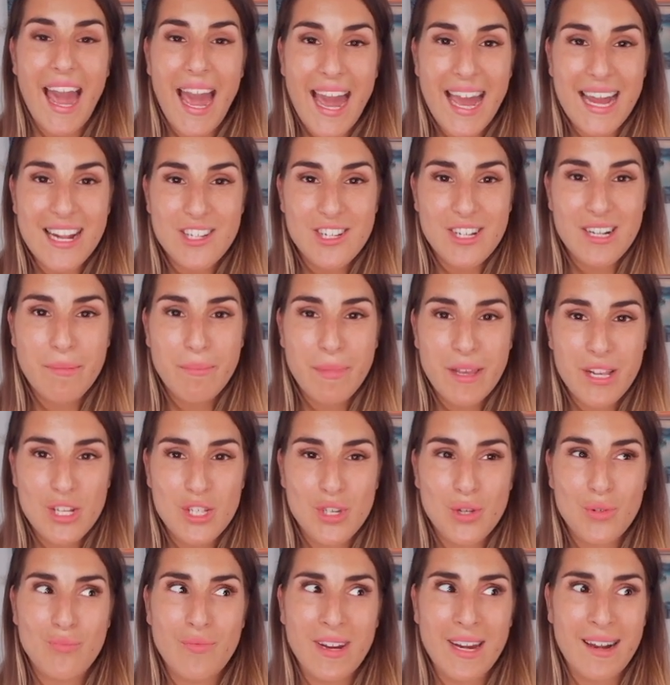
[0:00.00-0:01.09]
actually makes
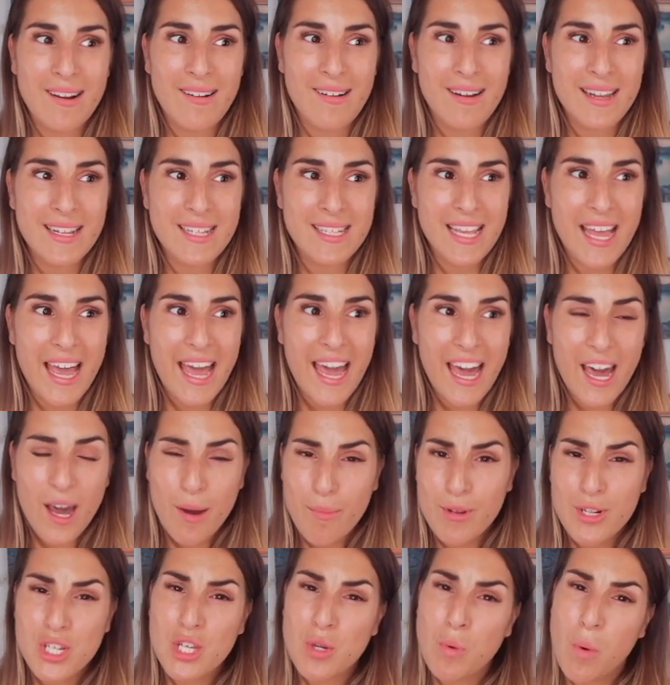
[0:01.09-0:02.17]
you realize how
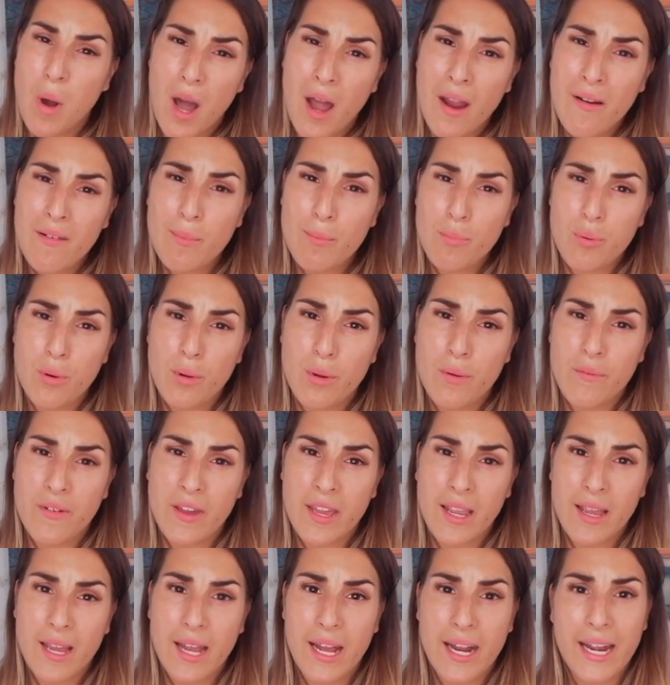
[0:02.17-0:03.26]
much you are
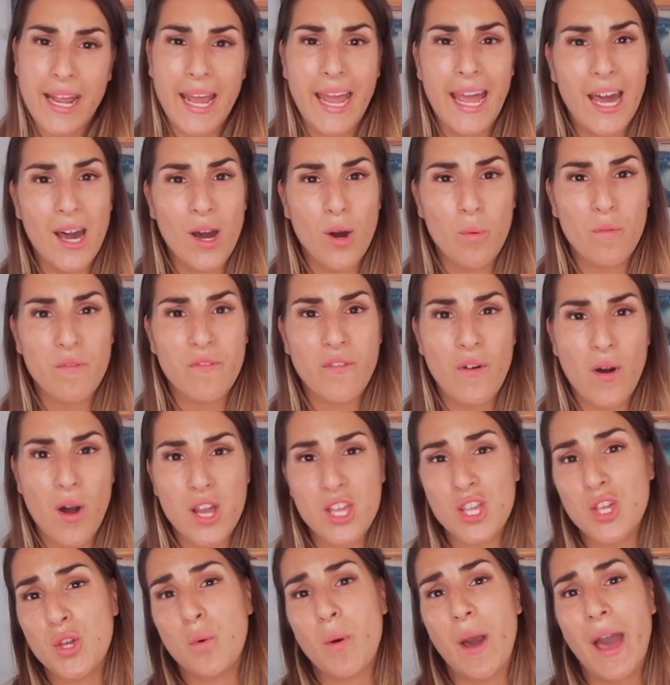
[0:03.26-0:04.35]
improving and how far
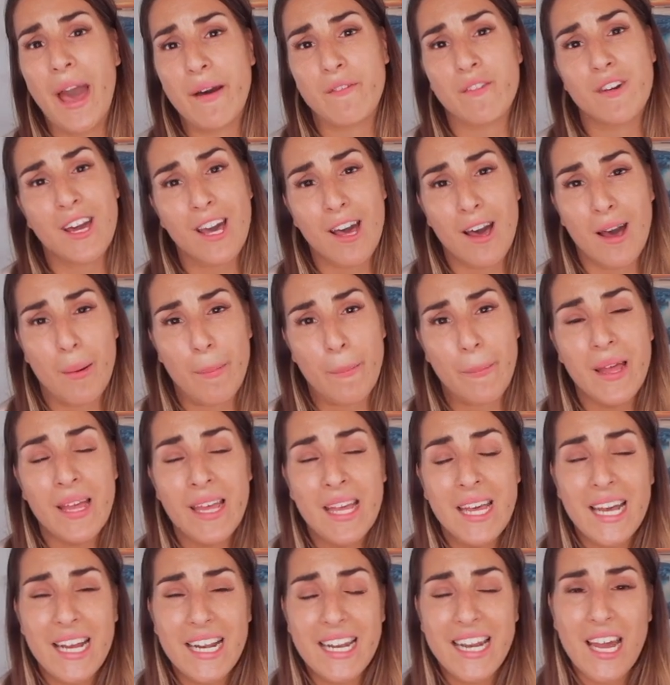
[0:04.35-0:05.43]
you have come.
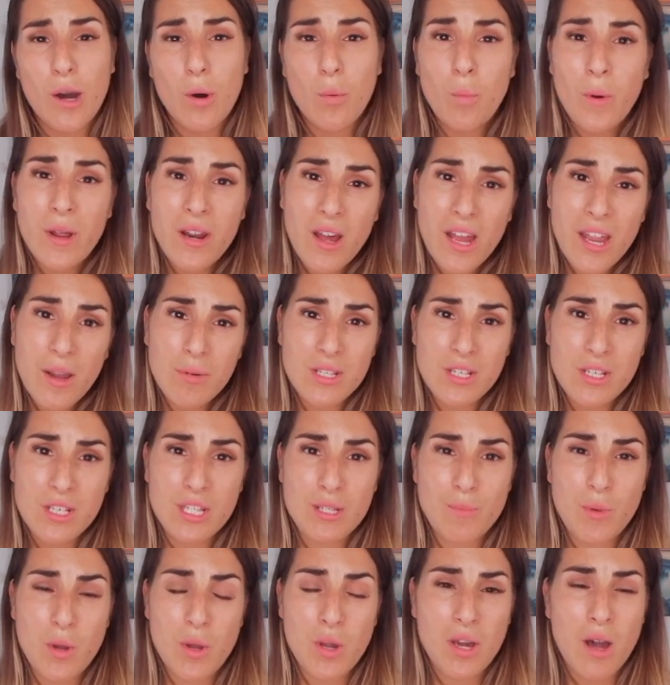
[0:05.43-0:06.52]
Now, when I was a
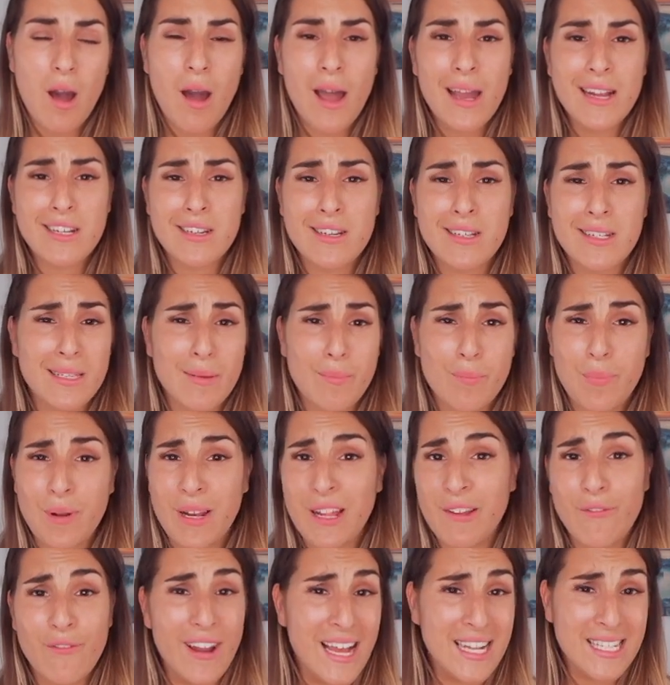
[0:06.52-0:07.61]
smoker, I just simply
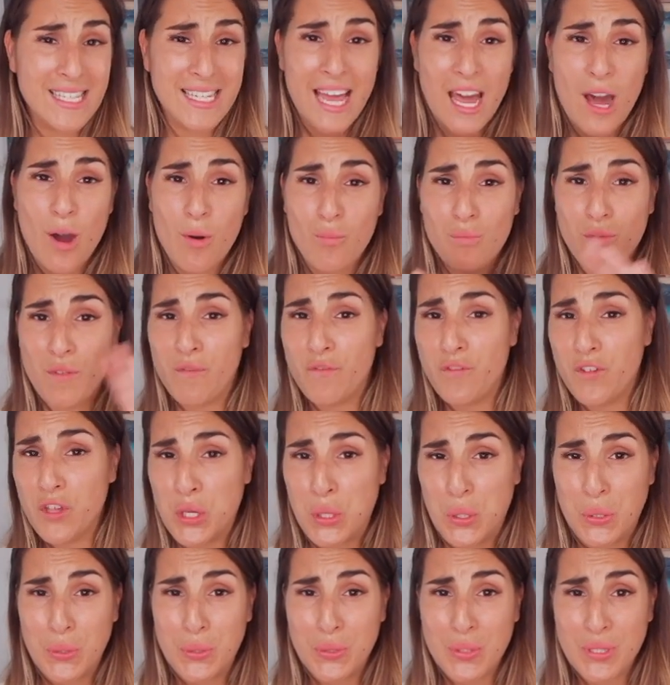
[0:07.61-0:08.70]
flat out
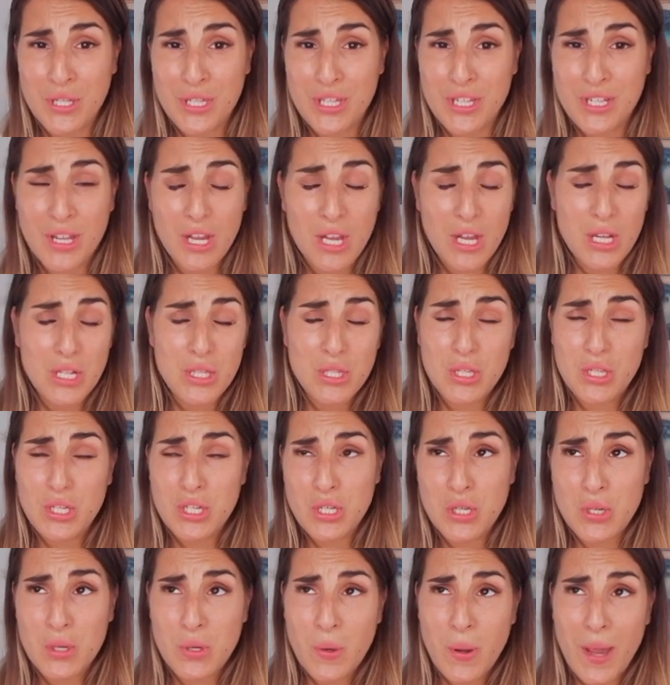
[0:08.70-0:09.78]
refused to
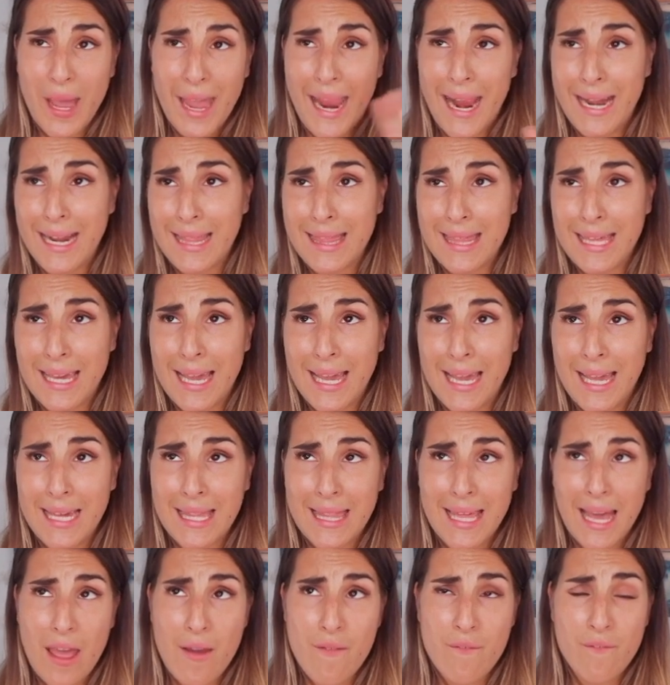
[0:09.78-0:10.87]
do anything
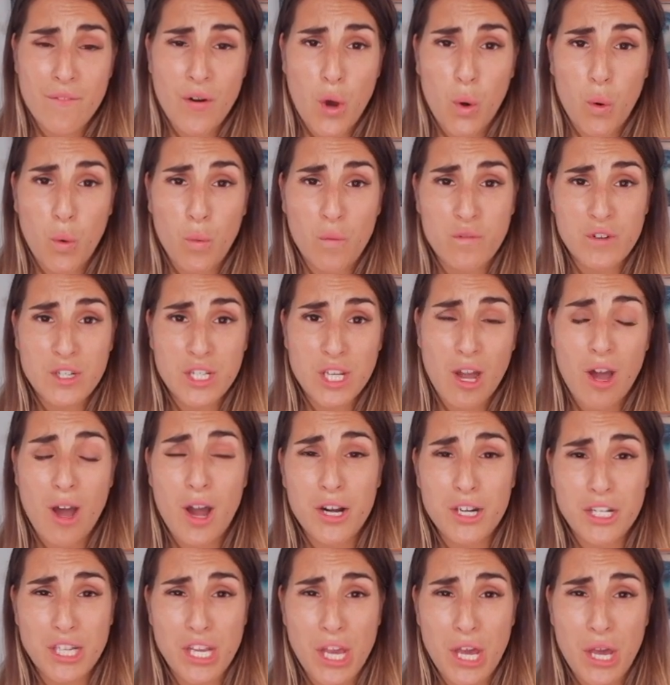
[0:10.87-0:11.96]
that involved
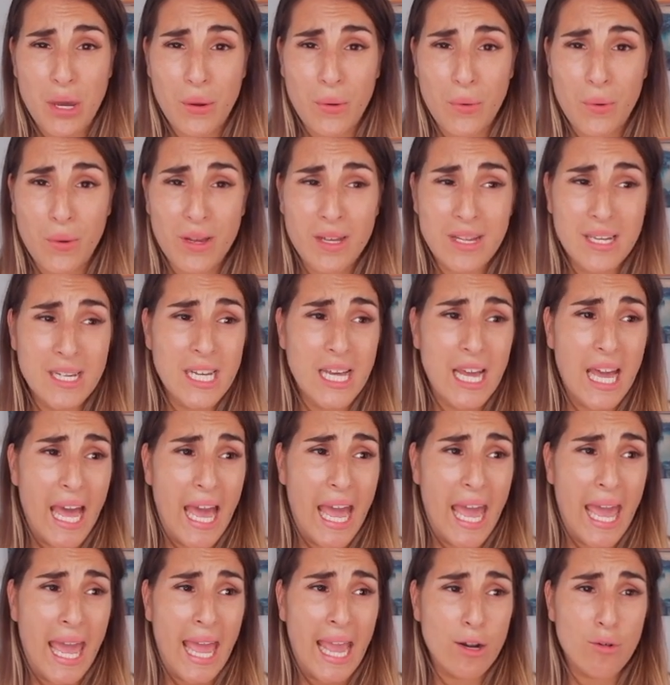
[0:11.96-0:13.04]
cardio
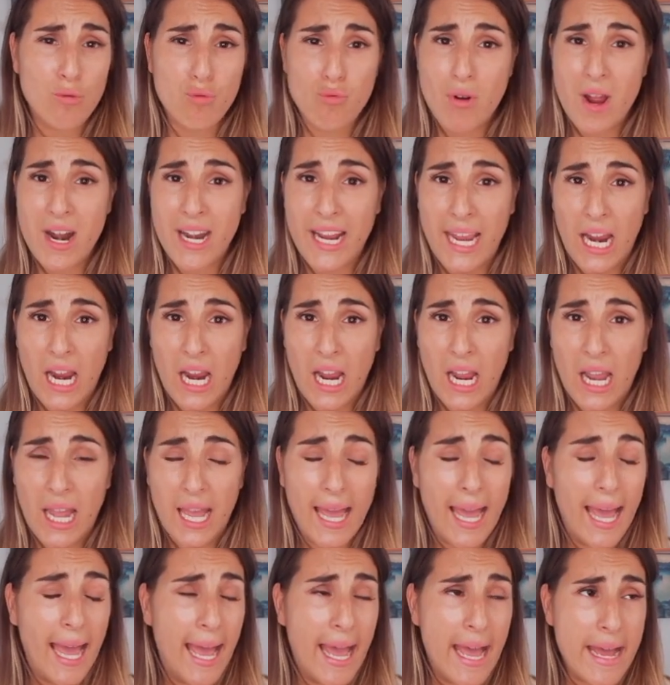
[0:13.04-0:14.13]
and running
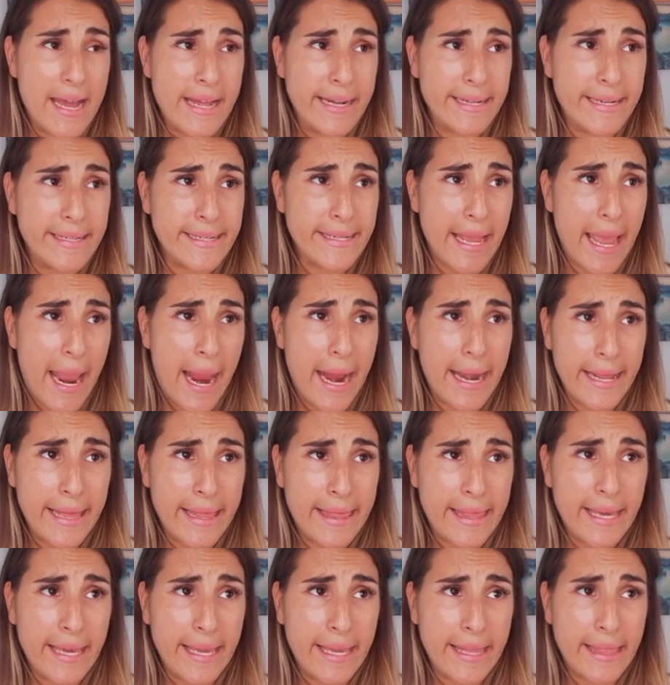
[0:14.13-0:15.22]
and
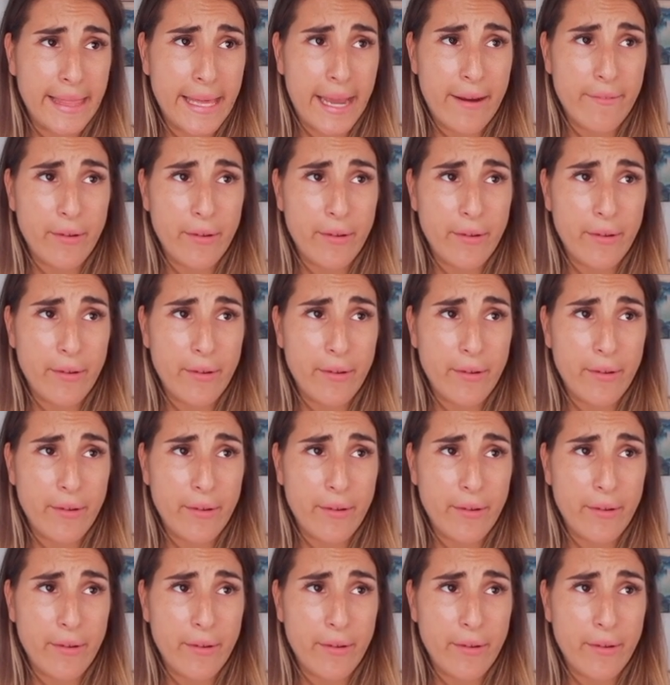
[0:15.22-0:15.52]
anything that